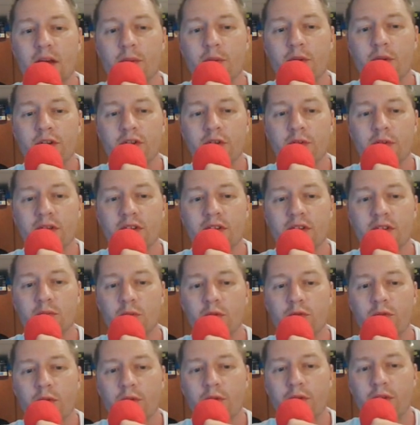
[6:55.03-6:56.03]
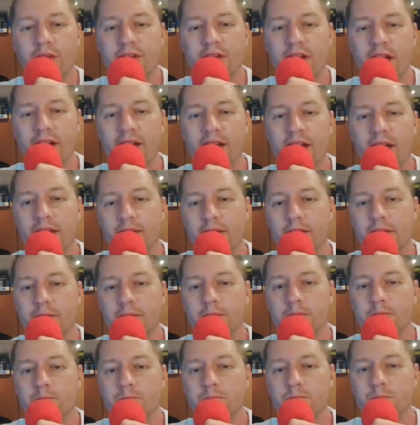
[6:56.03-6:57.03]
I want to do is move over to the tight ends.
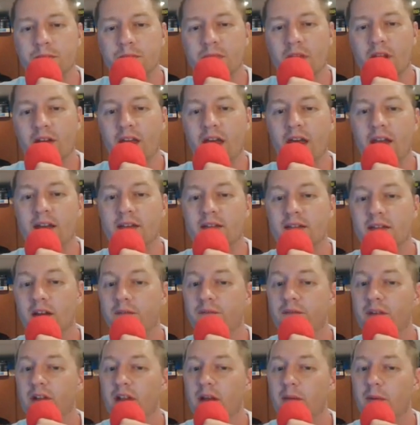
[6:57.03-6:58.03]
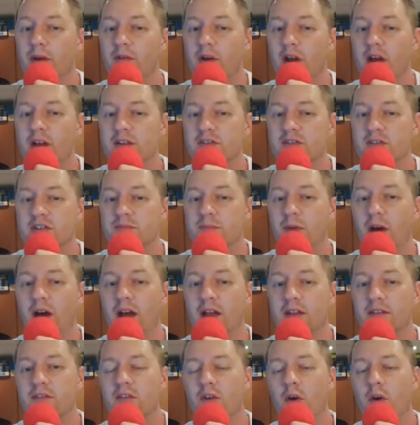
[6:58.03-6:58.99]
Again, it's going to fill out my roster spots.